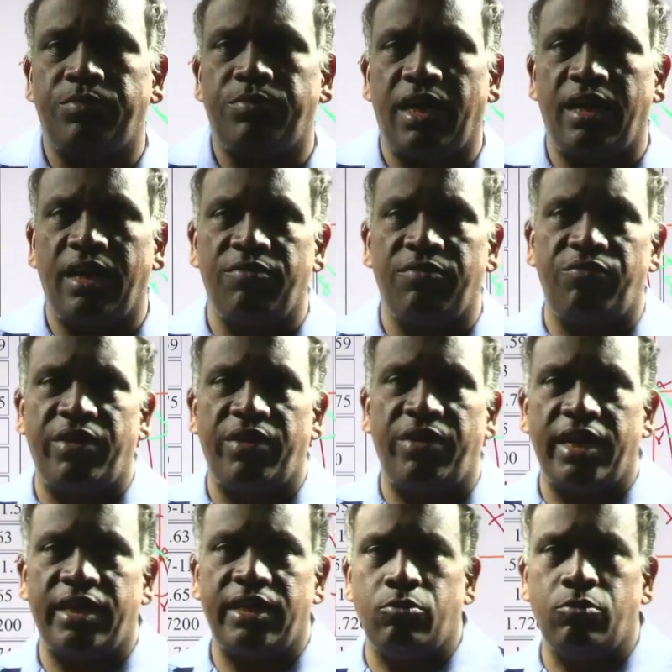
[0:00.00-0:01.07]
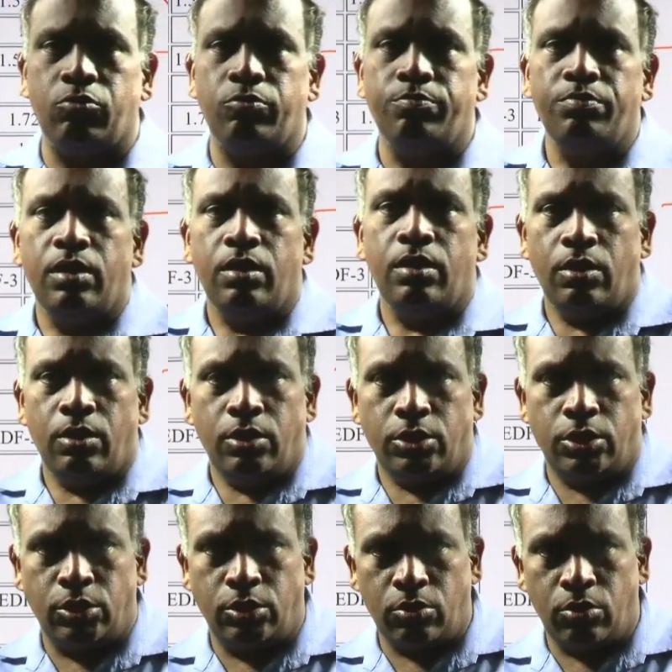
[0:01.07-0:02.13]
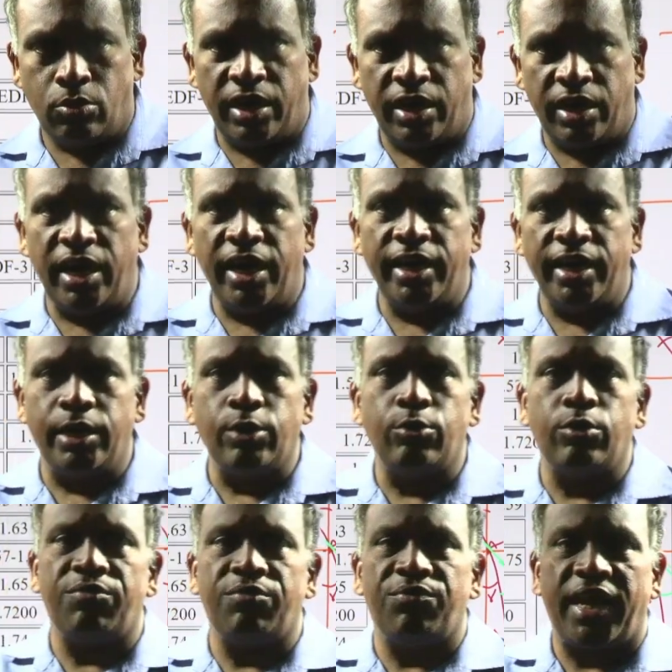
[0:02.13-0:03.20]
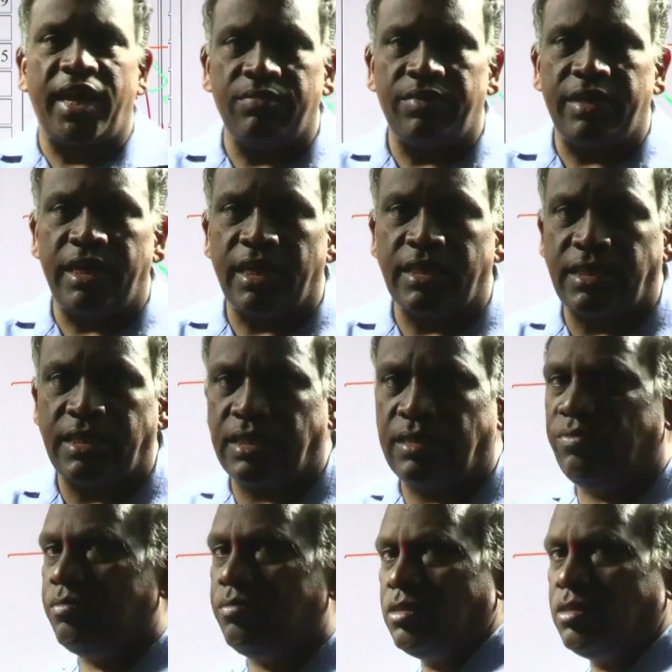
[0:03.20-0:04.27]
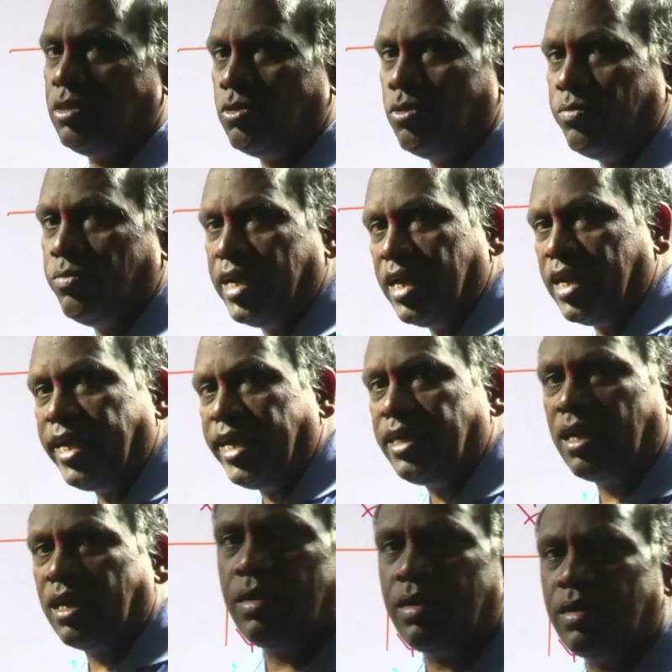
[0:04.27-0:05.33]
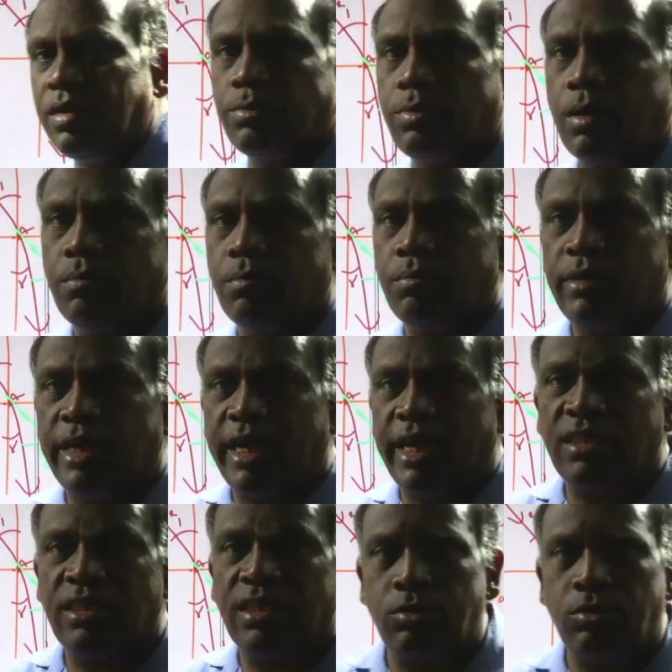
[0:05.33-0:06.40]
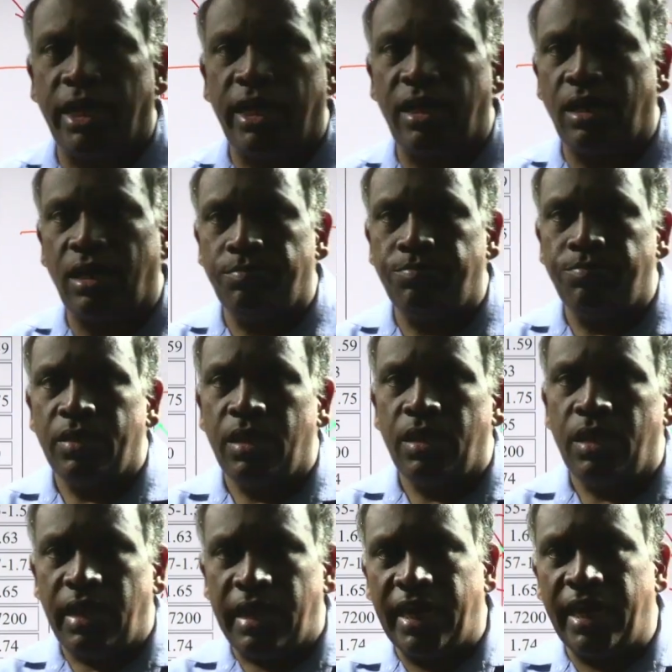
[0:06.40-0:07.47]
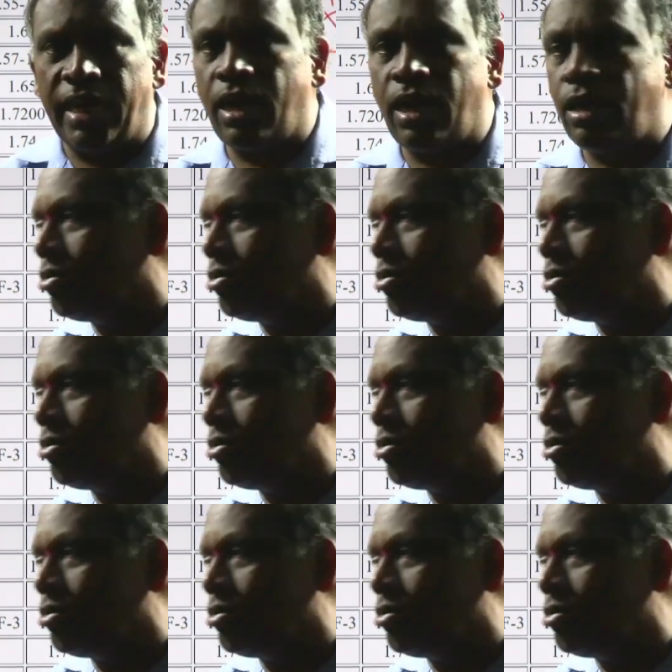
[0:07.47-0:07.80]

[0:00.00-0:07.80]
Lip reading: refractive, so relative refractive index. So when light travels from denser to rarer, rarer to